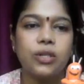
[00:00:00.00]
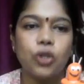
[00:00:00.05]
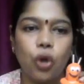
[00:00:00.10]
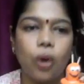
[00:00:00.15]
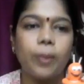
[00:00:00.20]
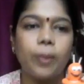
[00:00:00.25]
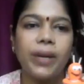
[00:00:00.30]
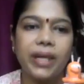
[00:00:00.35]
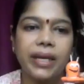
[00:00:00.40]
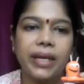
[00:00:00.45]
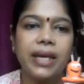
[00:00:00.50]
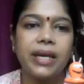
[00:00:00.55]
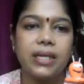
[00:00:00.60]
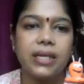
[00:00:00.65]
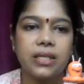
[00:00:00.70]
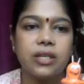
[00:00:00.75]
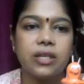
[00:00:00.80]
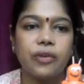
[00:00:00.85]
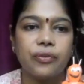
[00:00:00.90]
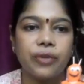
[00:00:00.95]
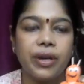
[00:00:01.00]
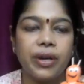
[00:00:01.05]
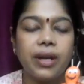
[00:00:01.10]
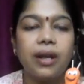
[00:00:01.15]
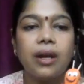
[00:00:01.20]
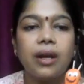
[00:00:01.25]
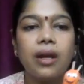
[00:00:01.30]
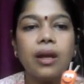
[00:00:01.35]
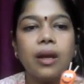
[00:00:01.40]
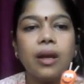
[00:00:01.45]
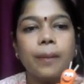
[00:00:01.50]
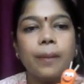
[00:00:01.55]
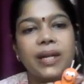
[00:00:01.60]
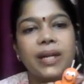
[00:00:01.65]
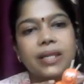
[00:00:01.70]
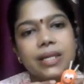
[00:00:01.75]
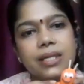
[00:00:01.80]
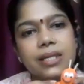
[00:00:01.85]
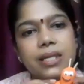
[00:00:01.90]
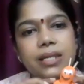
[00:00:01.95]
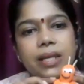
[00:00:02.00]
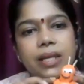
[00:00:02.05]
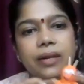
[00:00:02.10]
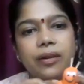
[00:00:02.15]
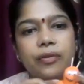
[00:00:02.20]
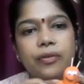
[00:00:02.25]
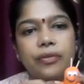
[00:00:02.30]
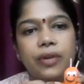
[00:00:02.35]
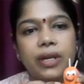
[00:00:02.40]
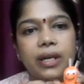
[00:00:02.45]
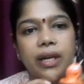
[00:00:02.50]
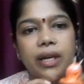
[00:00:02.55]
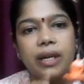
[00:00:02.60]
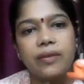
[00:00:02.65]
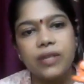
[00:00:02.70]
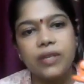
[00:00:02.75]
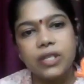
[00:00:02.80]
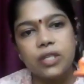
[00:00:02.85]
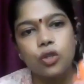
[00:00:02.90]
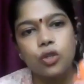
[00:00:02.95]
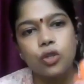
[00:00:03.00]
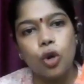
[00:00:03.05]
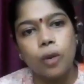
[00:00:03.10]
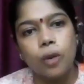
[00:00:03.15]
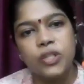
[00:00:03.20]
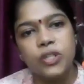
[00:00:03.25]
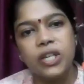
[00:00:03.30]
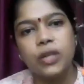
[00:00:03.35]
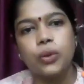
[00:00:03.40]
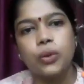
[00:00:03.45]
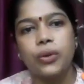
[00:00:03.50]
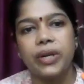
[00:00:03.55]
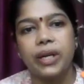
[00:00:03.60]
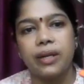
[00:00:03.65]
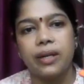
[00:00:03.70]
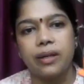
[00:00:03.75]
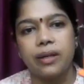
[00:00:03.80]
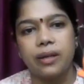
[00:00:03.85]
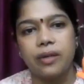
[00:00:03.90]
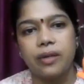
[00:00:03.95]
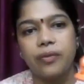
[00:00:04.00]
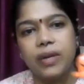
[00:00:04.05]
Normal clay is different, but this is a different clay which is object oriented.